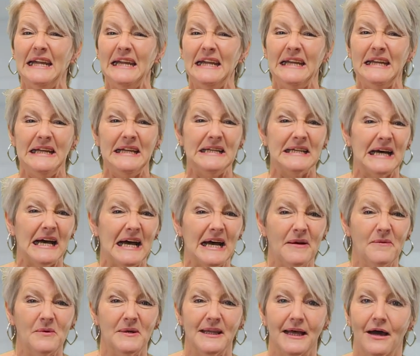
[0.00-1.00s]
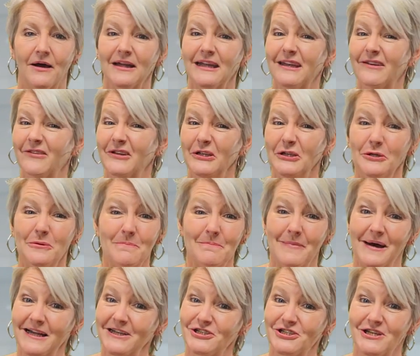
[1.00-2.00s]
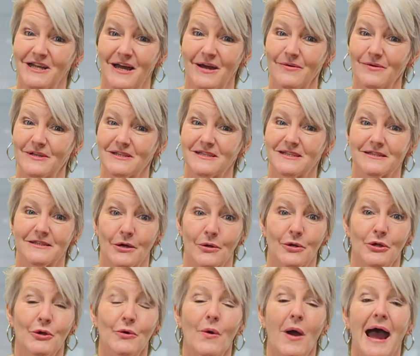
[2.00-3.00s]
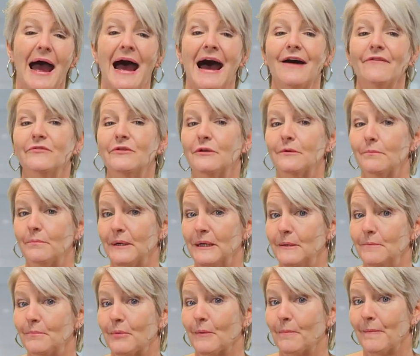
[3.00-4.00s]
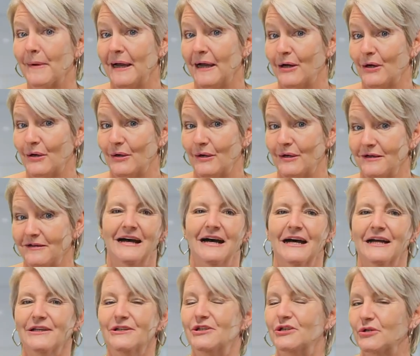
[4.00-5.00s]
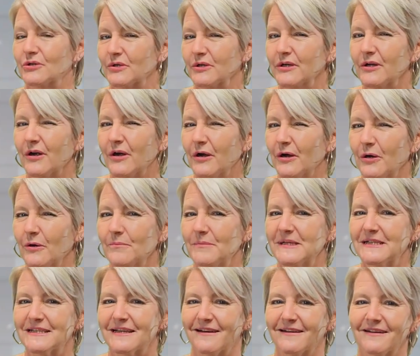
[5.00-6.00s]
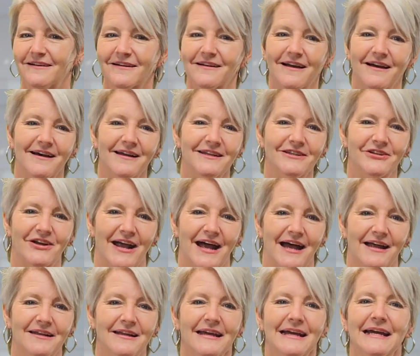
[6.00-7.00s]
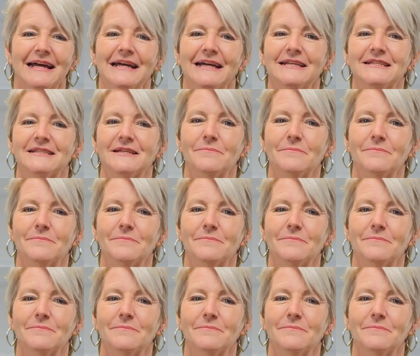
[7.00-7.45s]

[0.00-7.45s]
any time without giving you much notice, so you have to be prepared. Until your home is under contract, it's